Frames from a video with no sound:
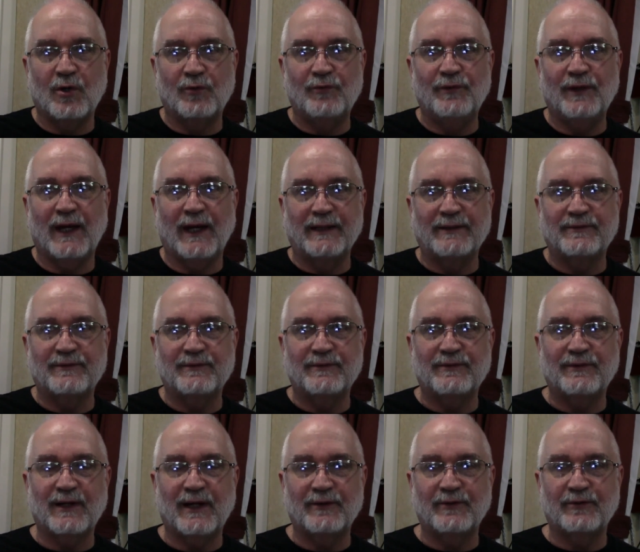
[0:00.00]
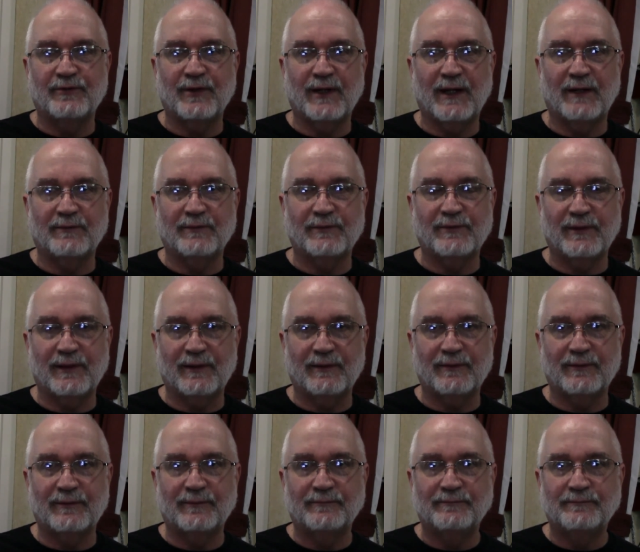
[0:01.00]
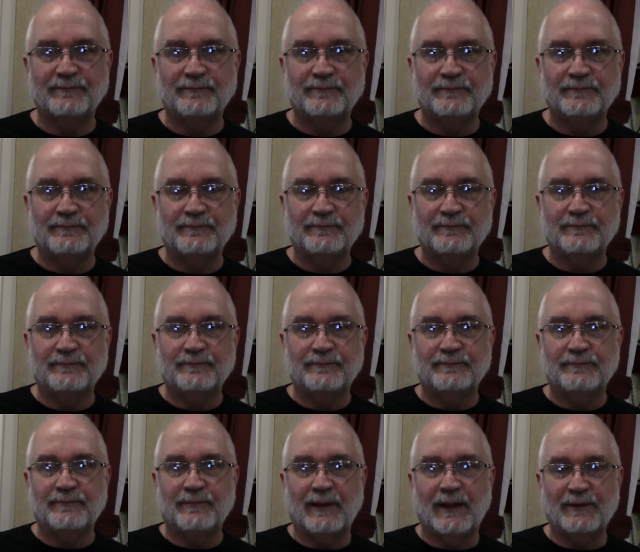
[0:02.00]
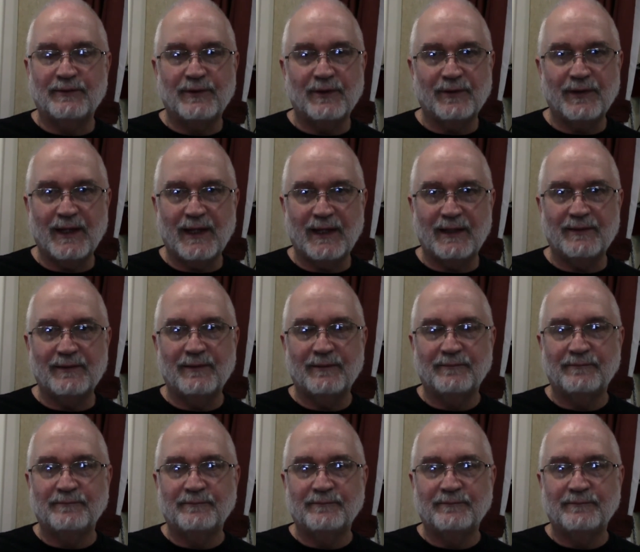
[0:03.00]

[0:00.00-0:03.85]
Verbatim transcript: nights inside your travel trailer. Until then,